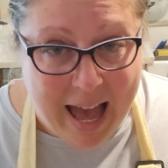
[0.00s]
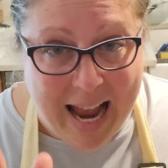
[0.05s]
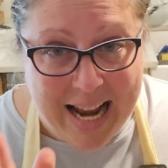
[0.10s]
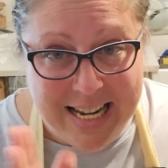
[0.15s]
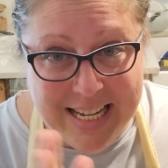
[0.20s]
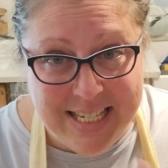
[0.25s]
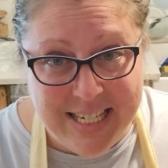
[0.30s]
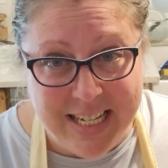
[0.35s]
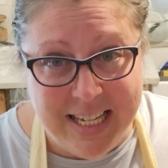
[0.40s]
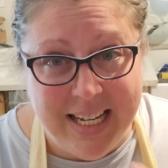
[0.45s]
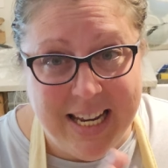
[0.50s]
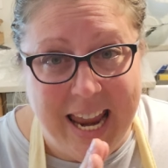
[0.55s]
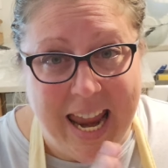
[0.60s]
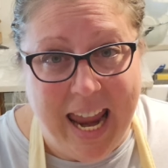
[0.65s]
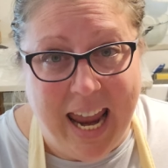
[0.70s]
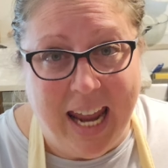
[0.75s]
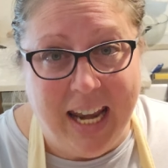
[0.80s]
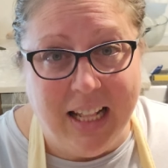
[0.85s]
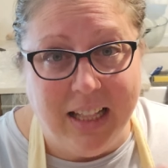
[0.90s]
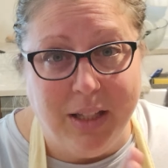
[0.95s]
I did
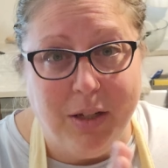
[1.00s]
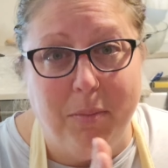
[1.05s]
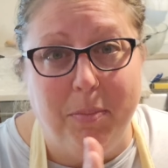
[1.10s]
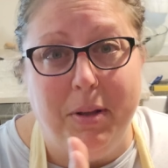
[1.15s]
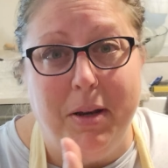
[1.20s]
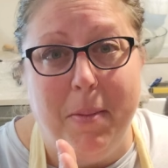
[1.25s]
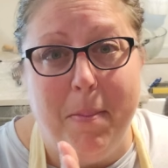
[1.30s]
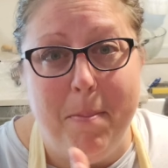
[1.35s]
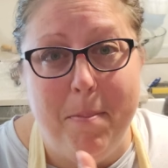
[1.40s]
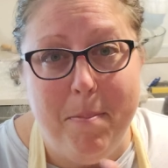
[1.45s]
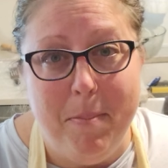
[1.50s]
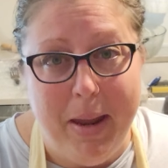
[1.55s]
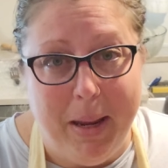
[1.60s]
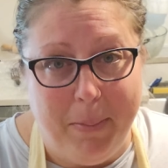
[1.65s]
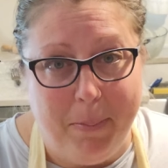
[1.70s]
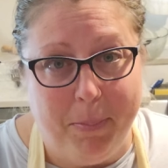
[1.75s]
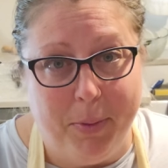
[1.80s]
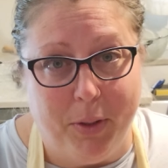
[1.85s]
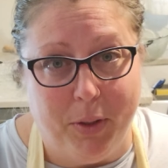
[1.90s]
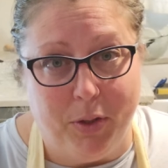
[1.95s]
add a little bit of
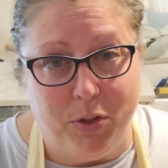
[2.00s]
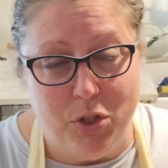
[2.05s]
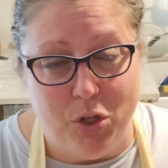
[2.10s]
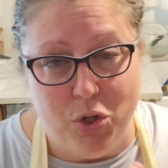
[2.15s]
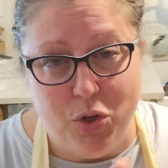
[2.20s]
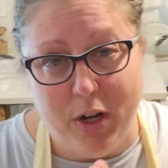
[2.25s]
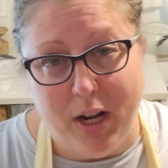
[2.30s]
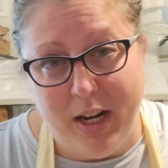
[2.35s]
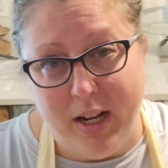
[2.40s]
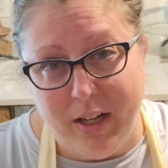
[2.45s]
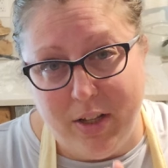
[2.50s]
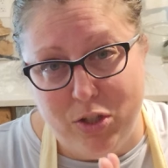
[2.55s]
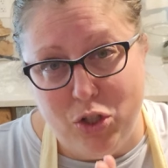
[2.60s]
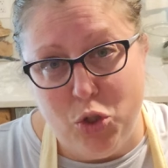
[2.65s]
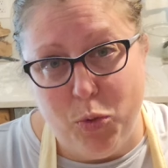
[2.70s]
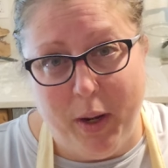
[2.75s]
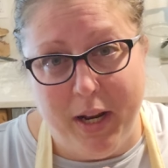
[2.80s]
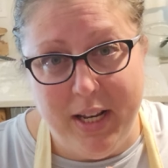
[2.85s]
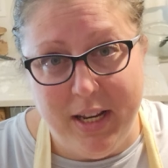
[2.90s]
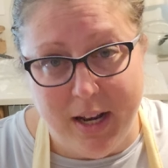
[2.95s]
maple to try to
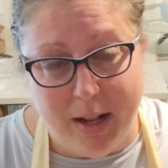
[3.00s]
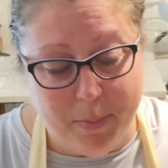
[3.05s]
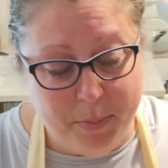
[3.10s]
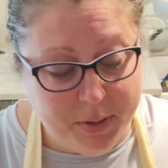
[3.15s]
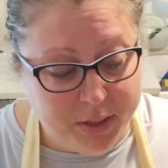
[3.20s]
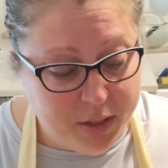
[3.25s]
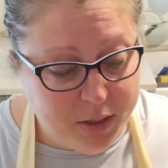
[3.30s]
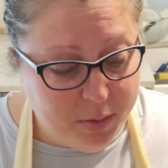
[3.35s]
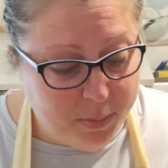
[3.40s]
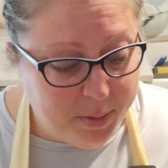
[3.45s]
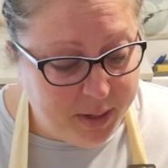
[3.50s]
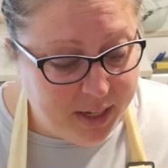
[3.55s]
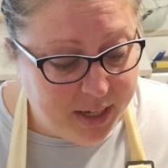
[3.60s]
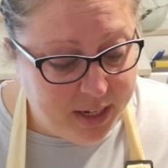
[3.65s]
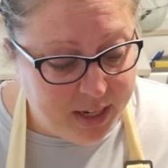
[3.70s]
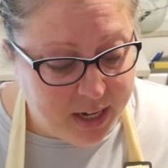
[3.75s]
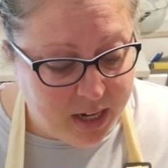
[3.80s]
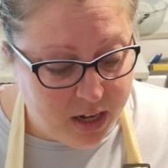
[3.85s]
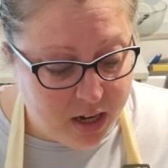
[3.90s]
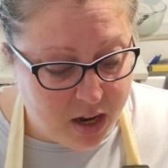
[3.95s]
sweeten it up a little
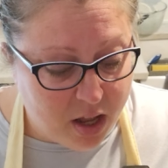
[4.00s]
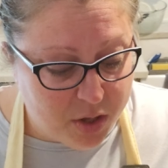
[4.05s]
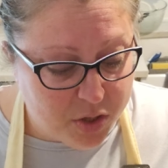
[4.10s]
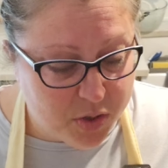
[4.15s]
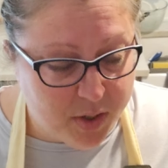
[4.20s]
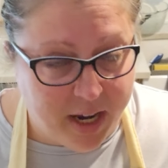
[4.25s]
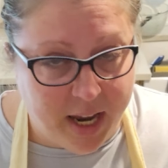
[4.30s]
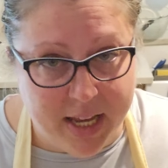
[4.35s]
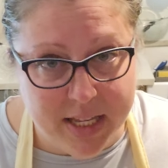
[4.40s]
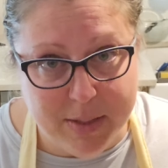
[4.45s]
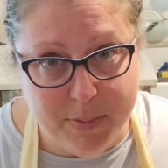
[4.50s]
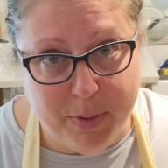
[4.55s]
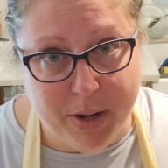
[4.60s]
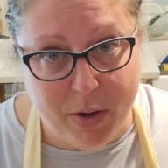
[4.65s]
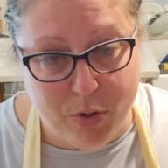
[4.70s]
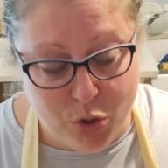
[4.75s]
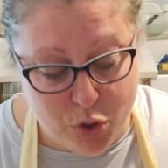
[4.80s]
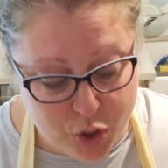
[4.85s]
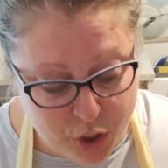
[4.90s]
bit, and it also has brown